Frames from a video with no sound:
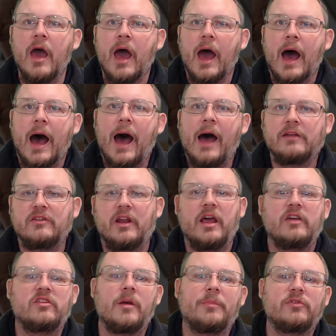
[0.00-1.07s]
On
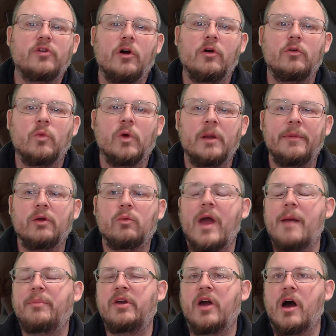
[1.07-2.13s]
today's episode, we're going to be
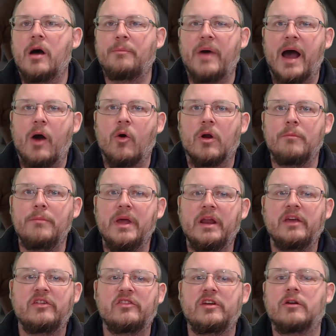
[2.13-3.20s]
wrapping up our
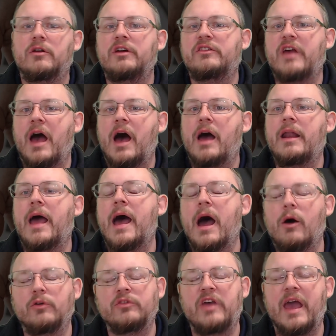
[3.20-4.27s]
mini-series on
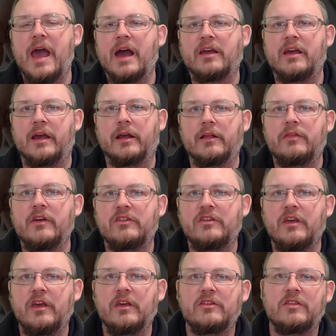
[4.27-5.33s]
house hacking. This
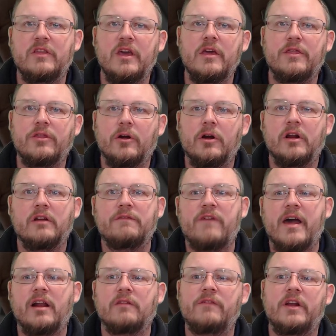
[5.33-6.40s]
is the third and
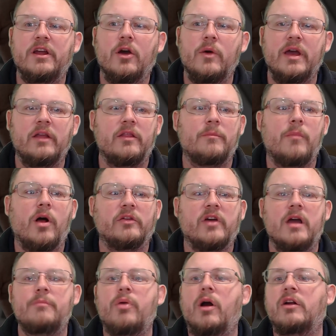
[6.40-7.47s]
final video in the
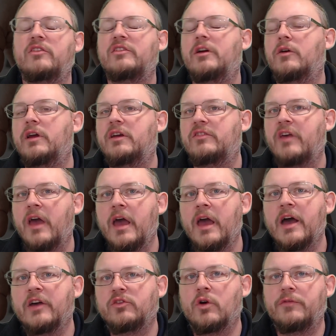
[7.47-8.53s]
multi-part series.
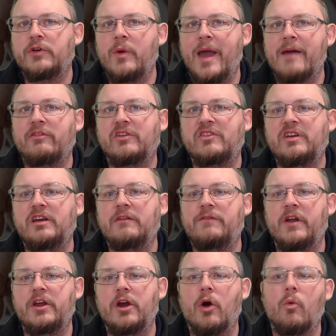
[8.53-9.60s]
So if you haven't seen
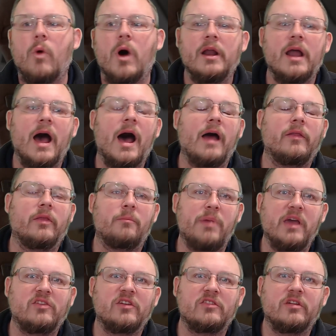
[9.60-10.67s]
video 1 on the
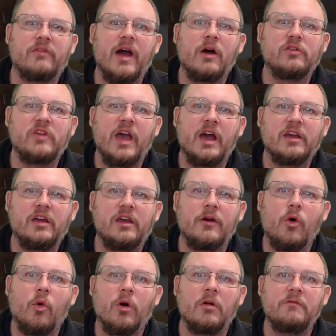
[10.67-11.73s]
basics of house hacking
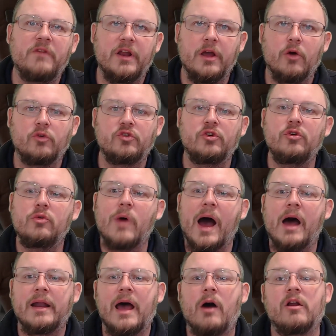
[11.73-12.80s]
or video 2
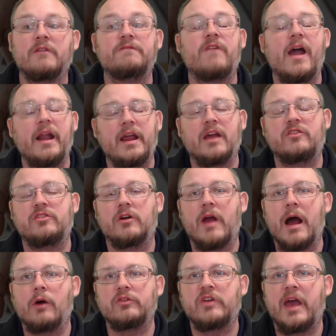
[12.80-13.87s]
on how to finance your
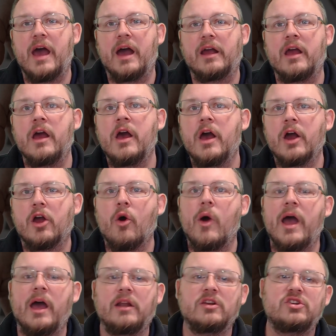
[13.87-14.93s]
house hack, go
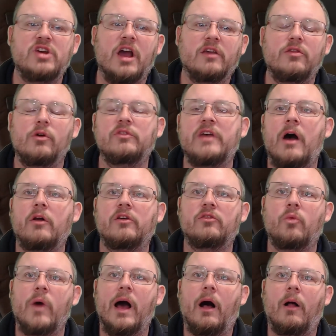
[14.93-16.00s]
ahead and check those out as
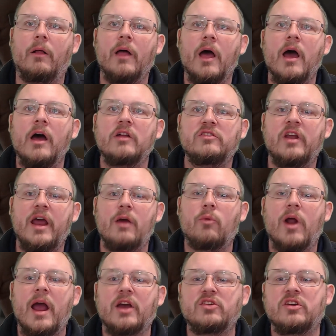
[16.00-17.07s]
well. Today,
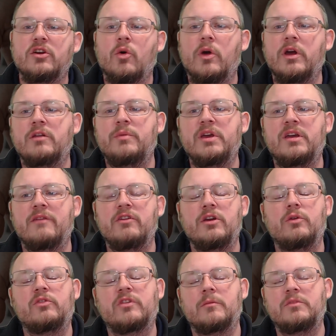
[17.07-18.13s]
we're actually going to be giving
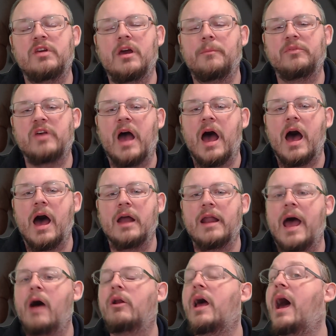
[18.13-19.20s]
you some tips on
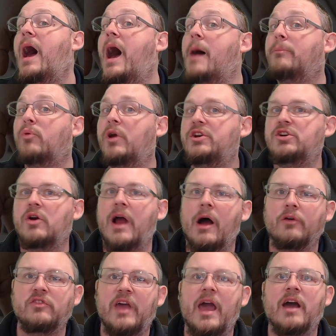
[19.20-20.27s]
how to operate your
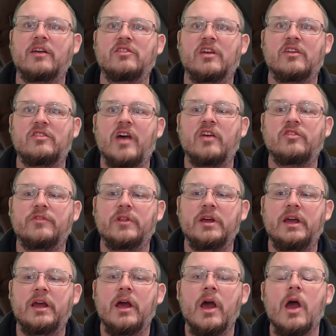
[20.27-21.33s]
house hack
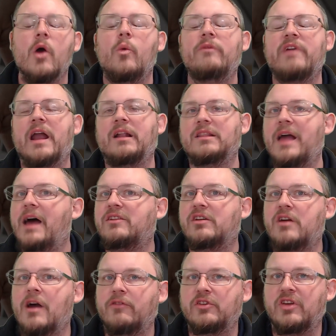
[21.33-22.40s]
successfully. We've got a lot to
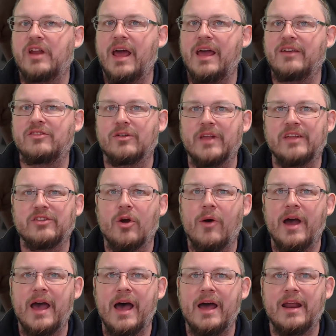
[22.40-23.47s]
cover today, so let's go
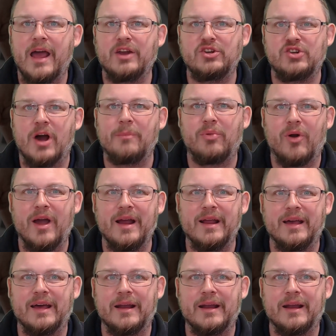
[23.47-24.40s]
ahead and jump right in.